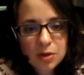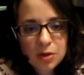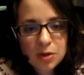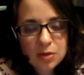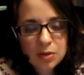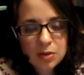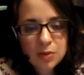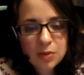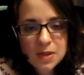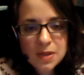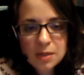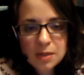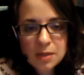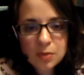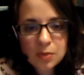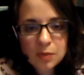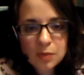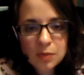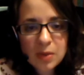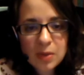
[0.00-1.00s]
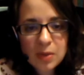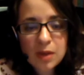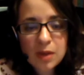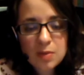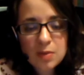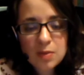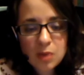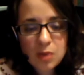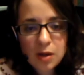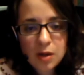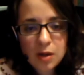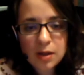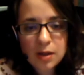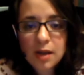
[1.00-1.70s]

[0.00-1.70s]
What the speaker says: Otherwise, I would have bought them all,